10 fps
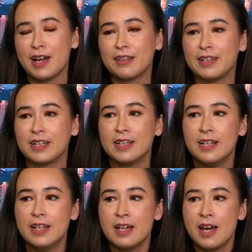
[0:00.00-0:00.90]
I think
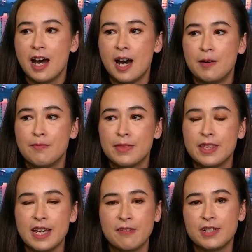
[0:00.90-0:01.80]
um,
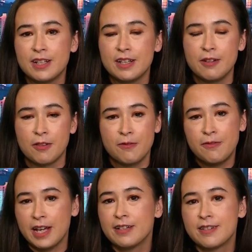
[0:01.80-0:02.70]
the FDA, you know, the
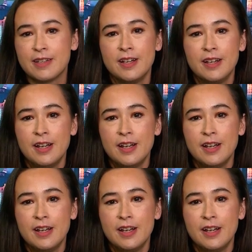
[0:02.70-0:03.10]
Fed's